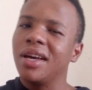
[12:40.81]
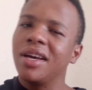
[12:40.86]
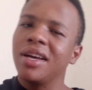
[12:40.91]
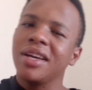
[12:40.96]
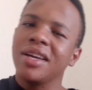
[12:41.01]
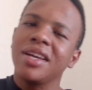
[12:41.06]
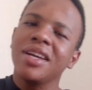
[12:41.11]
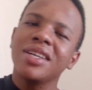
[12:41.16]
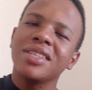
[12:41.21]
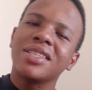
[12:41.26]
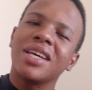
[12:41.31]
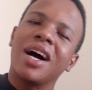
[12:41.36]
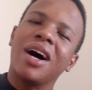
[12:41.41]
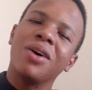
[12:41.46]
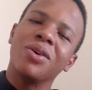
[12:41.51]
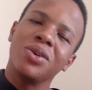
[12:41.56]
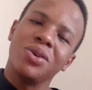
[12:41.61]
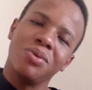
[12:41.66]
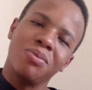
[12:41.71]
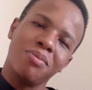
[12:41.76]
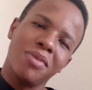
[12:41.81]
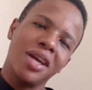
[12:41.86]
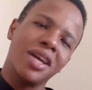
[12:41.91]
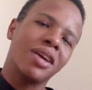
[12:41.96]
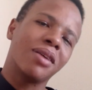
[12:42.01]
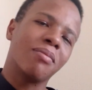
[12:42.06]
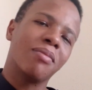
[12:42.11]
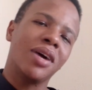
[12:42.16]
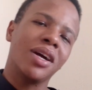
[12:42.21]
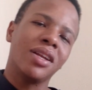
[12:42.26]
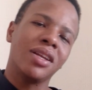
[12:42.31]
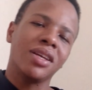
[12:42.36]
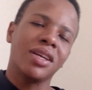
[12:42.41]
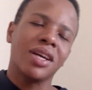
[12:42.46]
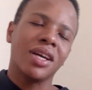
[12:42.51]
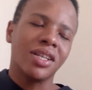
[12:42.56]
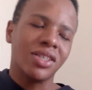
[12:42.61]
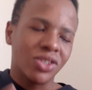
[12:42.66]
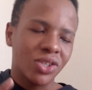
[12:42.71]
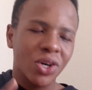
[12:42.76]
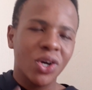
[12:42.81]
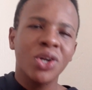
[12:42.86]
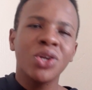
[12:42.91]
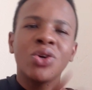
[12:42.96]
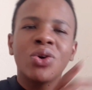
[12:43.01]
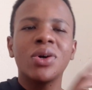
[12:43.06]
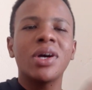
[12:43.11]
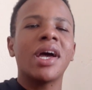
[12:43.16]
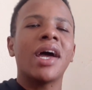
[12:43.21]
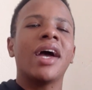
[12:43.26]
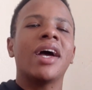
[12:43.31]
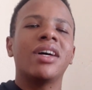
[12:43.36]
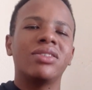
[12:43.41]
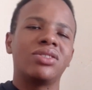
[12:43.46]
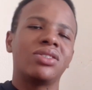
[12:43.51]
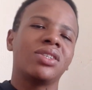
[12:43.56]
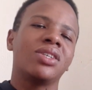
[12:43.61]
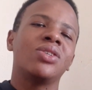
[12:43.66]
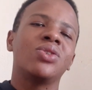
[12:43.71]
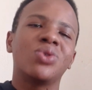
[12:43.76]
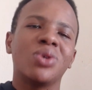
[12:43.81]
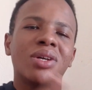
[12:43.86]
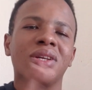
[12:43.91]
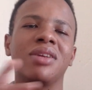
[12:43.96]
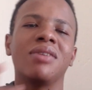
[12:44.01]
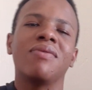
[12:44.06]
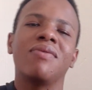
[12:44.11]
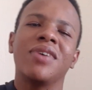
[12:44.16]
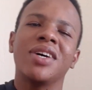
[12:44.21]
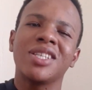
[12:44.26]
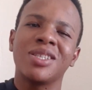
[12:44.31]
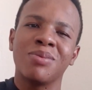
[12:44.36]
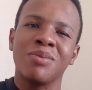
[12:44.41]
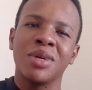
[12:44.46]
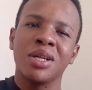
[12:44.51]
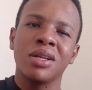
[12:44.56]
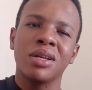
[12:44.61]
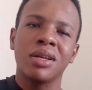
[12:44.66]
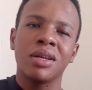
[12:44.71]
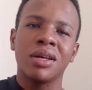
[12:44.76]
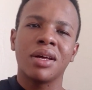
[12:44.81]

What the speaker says: Here's how you make money and turn your ads into an investment